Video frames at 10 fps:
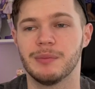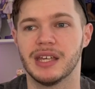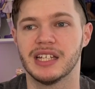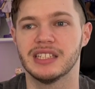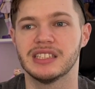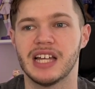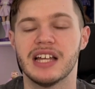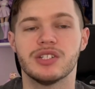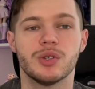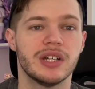means. I
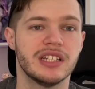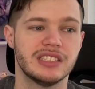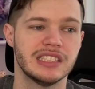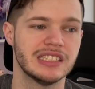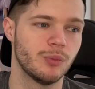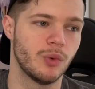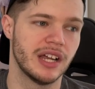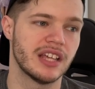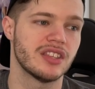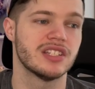enjoyed season
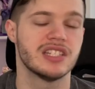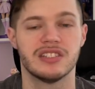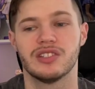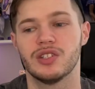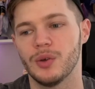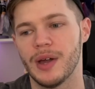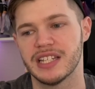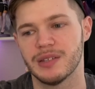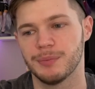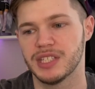one. I thought season two
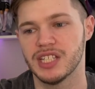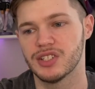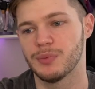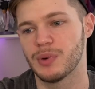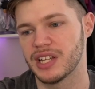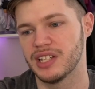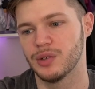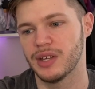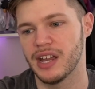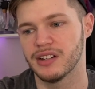had some potential, bring in
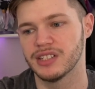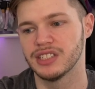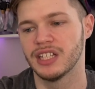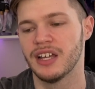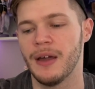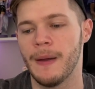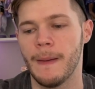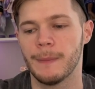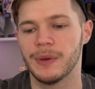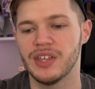new characters,
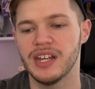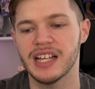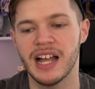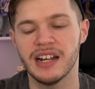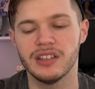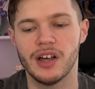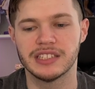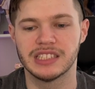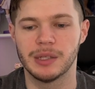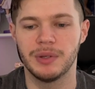but then it kind of
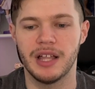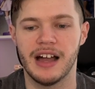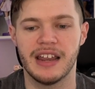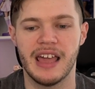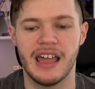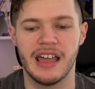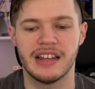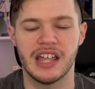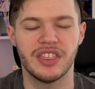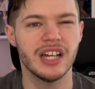lost the plot. And
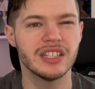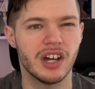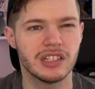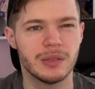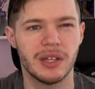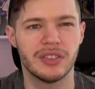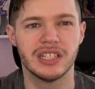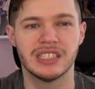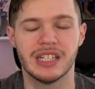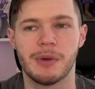I think I talked about
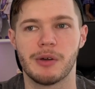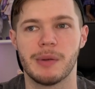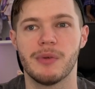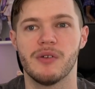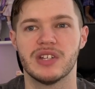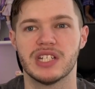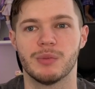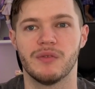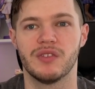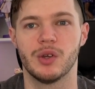this in my Rainbow
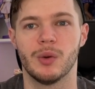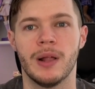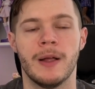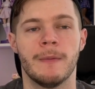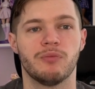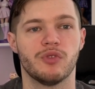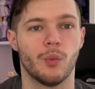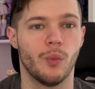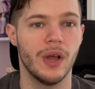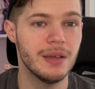Vision review
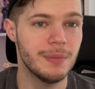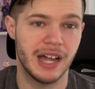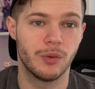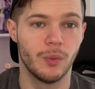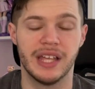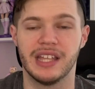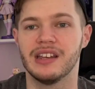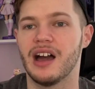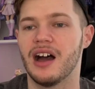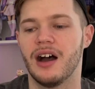way back
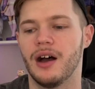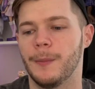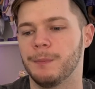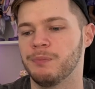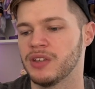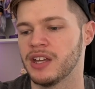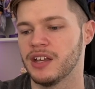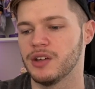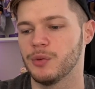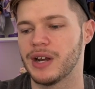when
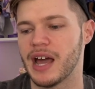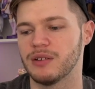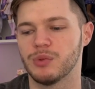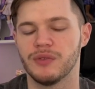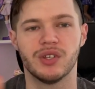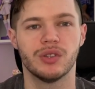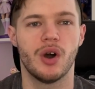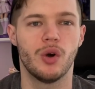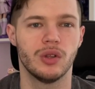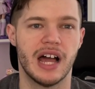I reviewed the
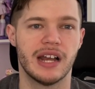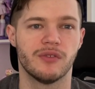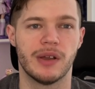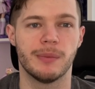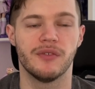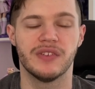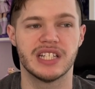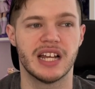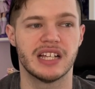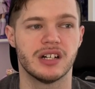whole line of Rainbow
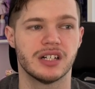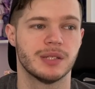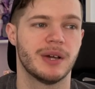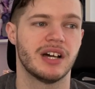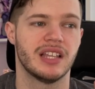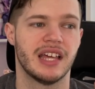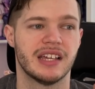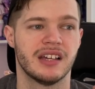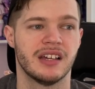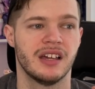Vision. I talked about like,